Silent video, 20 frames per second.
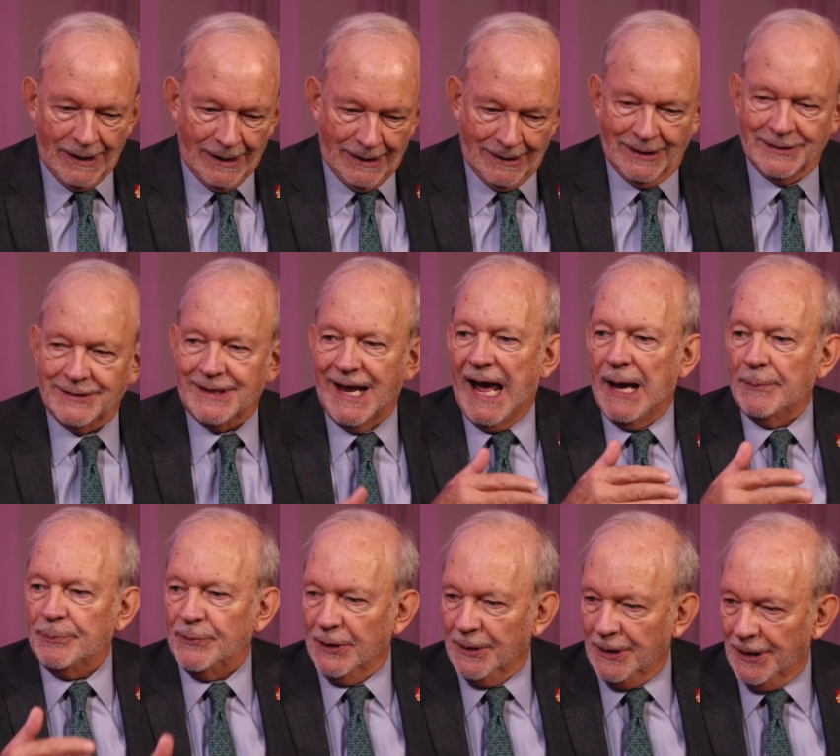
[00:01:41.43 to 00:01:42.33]
and
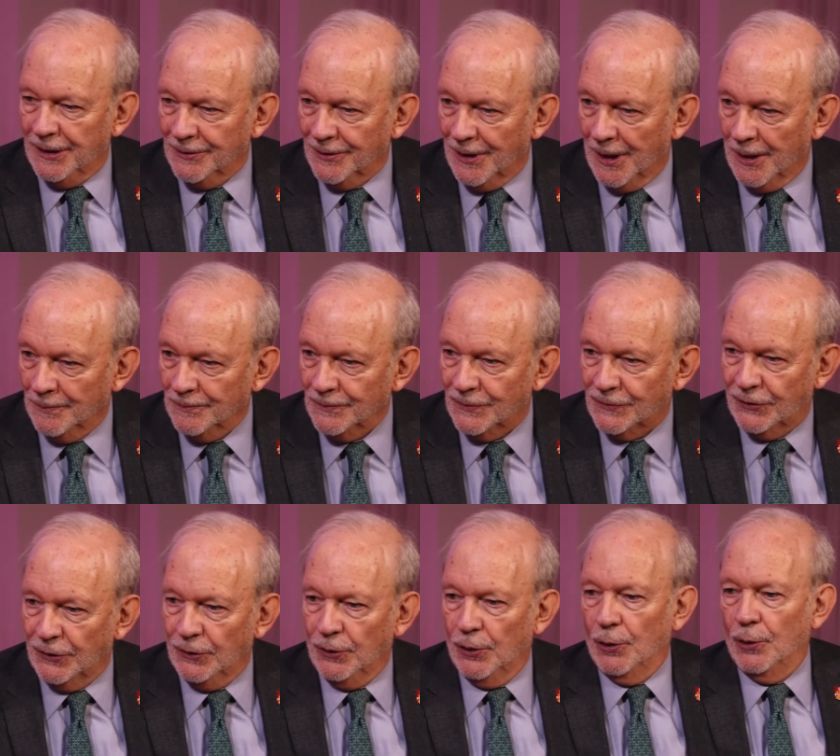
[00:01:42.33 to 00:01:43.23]
adapting them
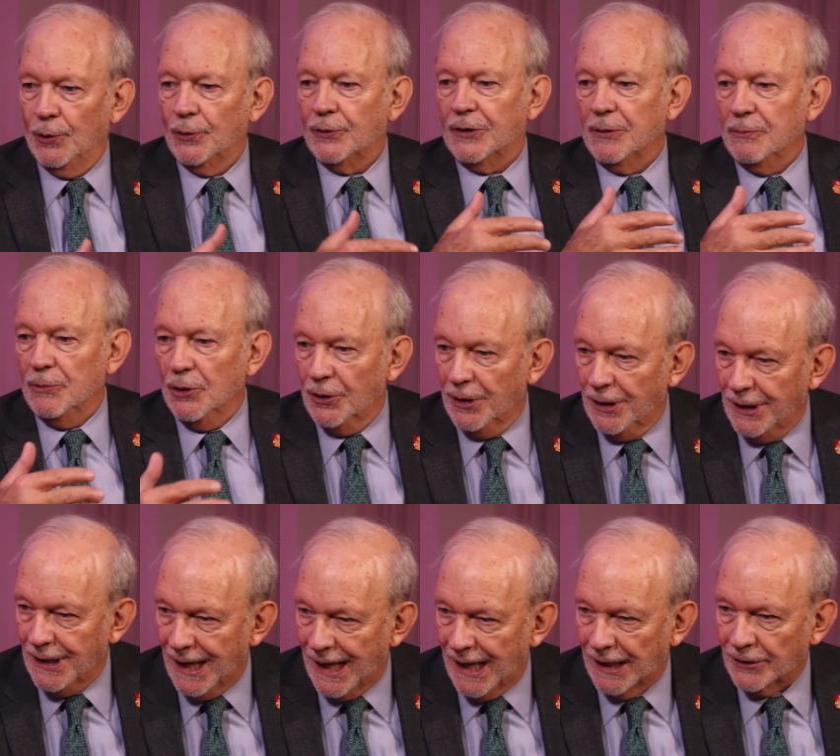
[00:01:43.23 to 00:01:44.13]
to
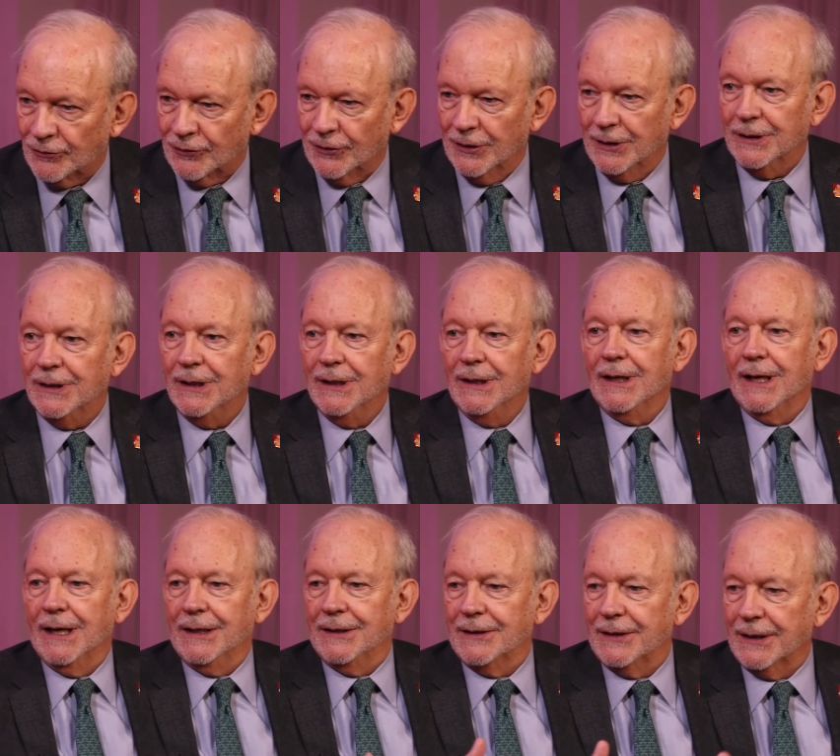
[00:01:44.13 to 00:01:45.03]
community action
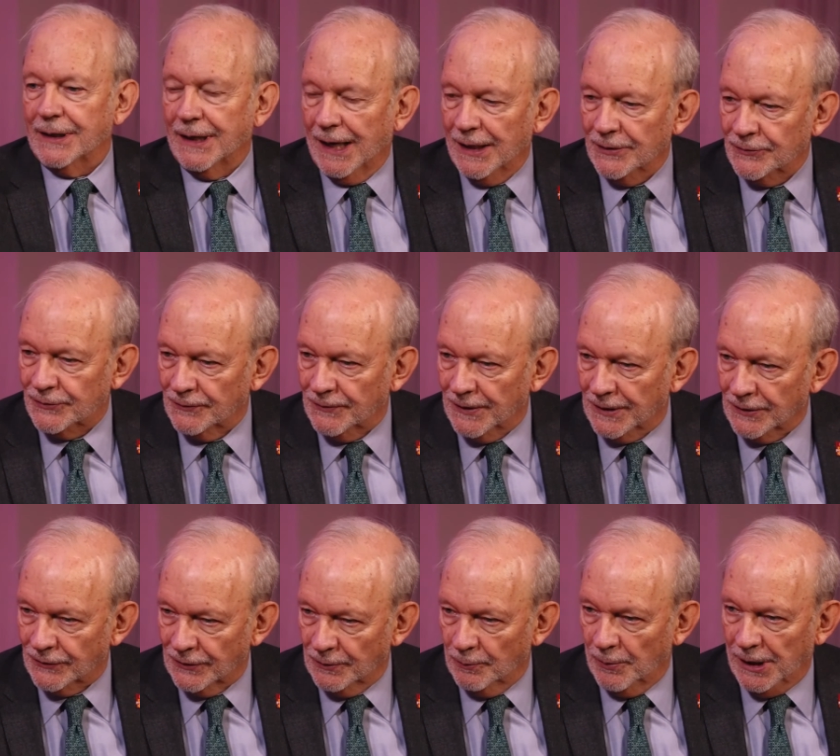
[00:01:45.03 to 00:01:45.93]
and to the kinds of
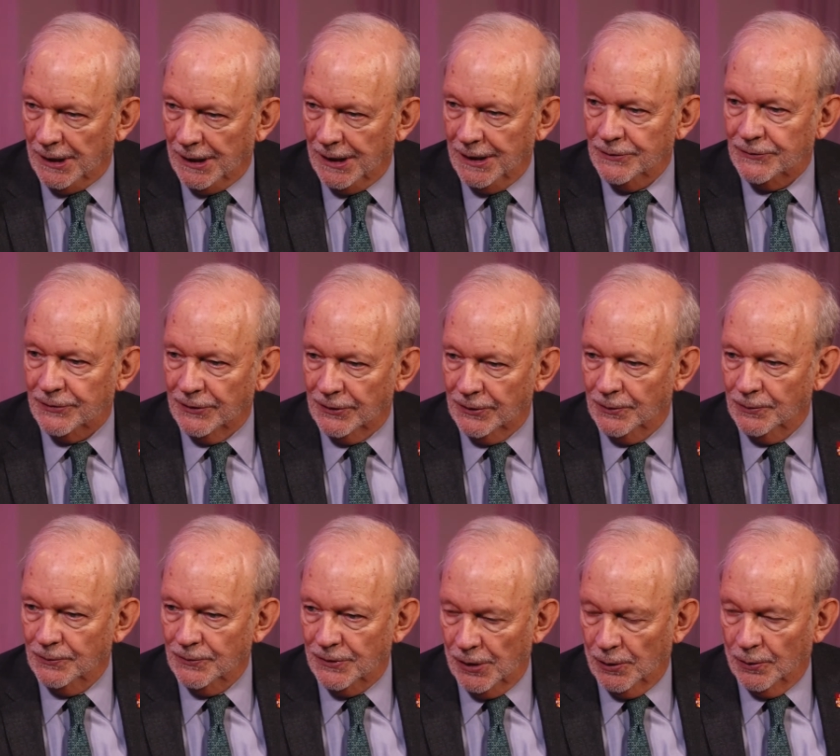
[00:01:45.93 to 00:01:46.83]
things that we need to
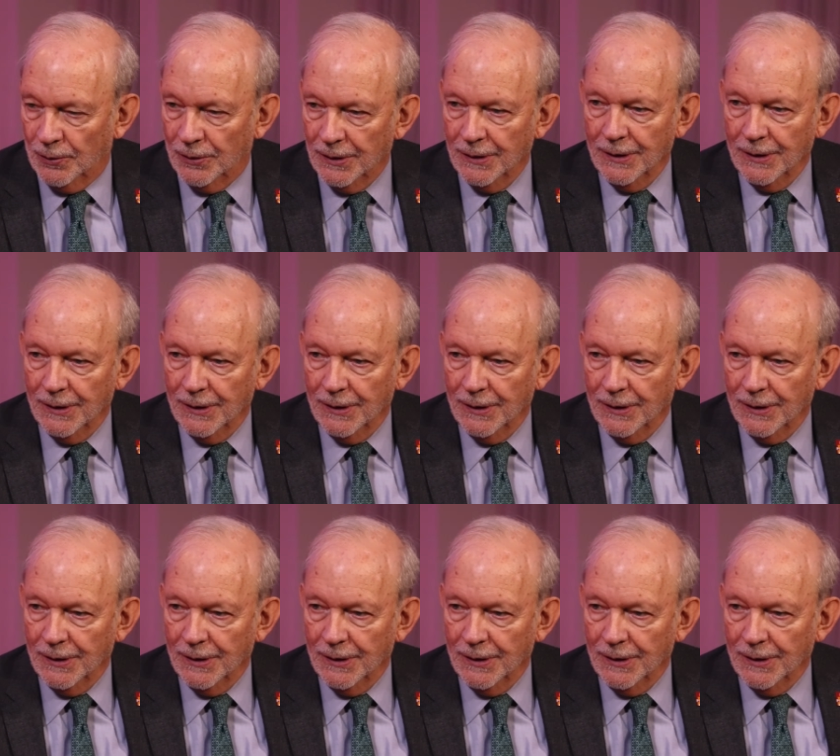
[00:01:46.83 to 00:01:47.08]
do,